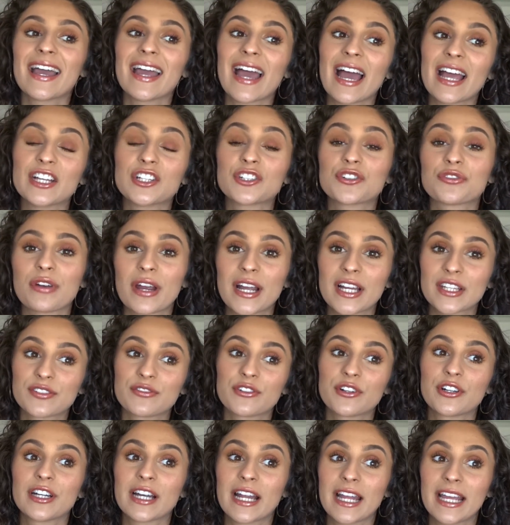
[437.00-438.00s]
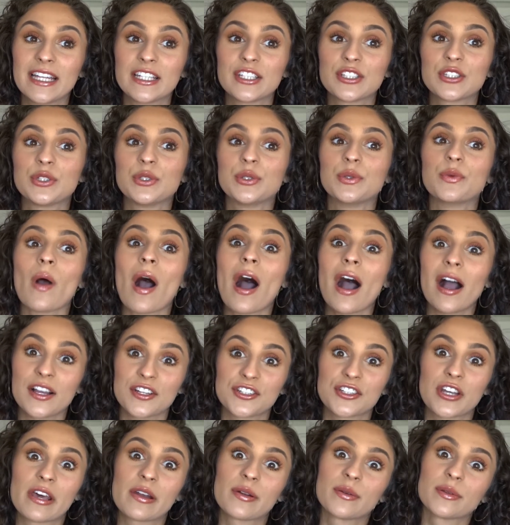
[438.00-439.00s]
I transfer it into
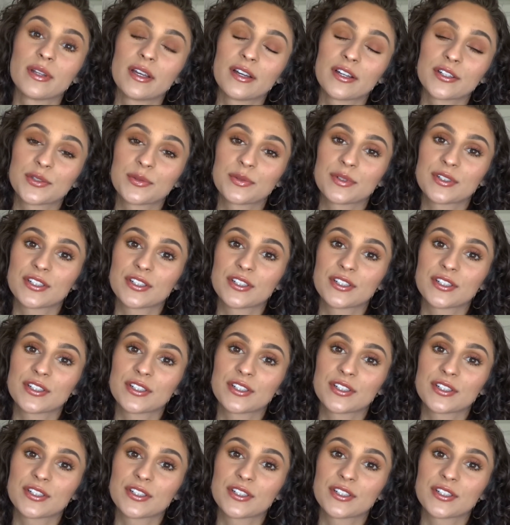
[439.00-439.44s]
eyeshadow looks,